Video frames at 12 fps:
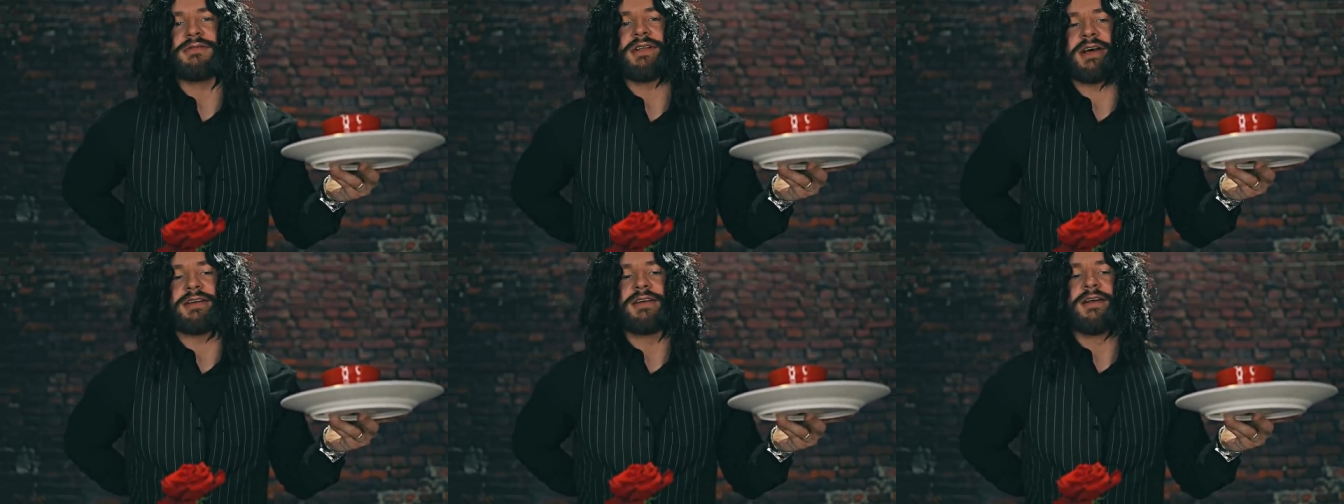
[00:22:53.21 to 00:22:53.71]
of
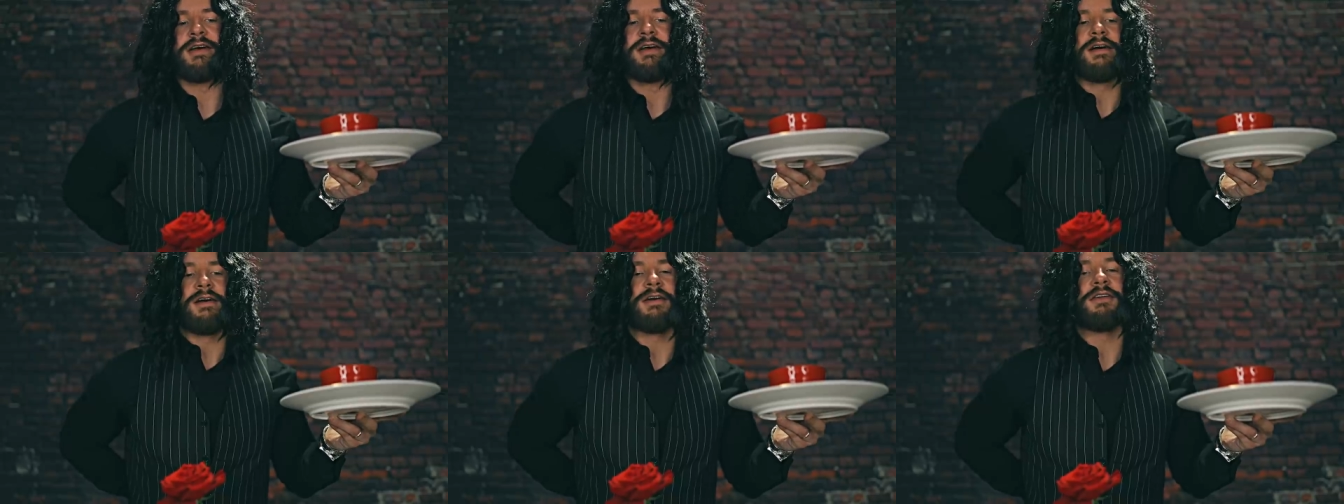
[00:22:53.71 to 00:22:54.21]

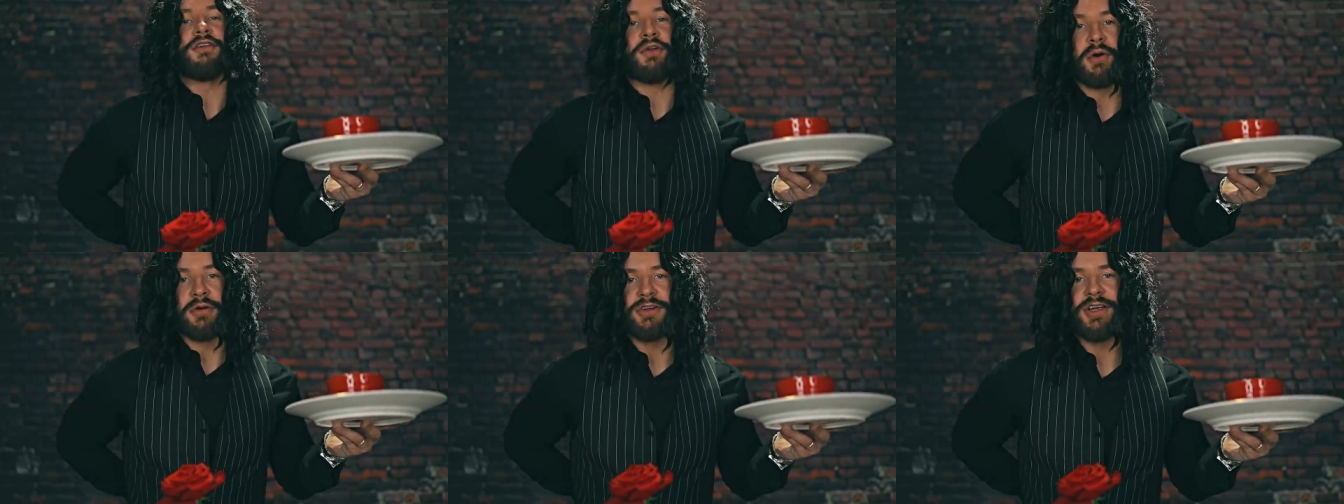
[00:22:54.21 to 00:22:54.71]
that
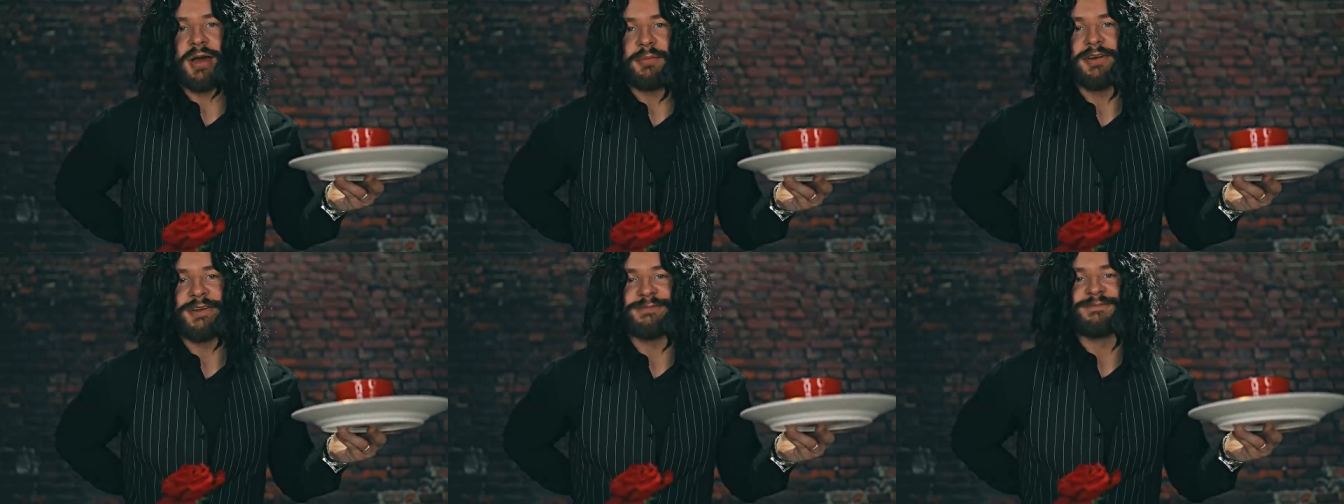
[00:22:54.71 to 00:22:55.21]
not
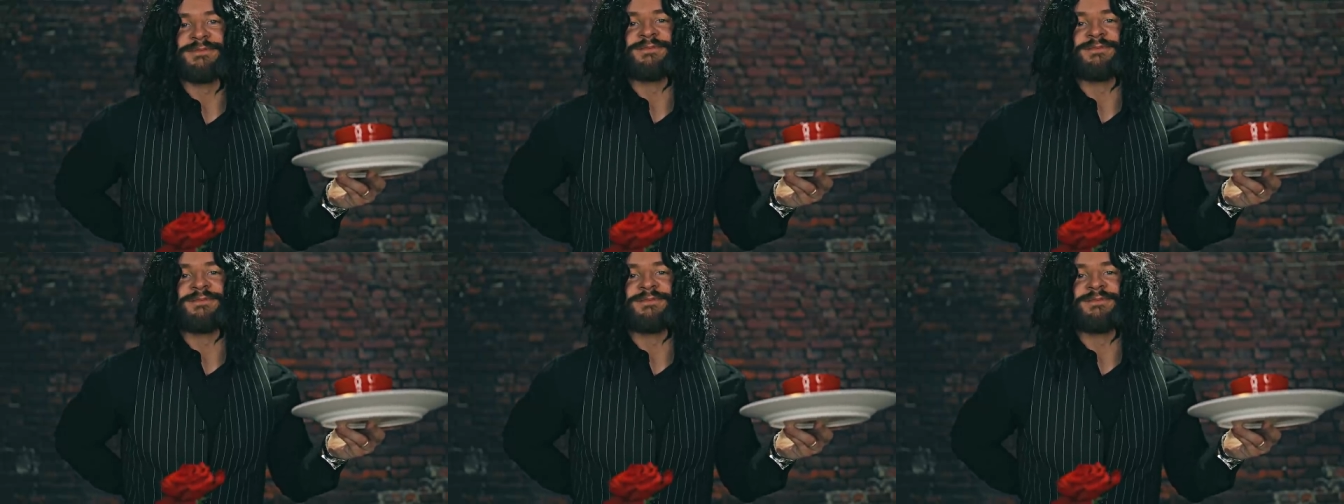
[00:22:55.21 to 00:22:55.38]
happening.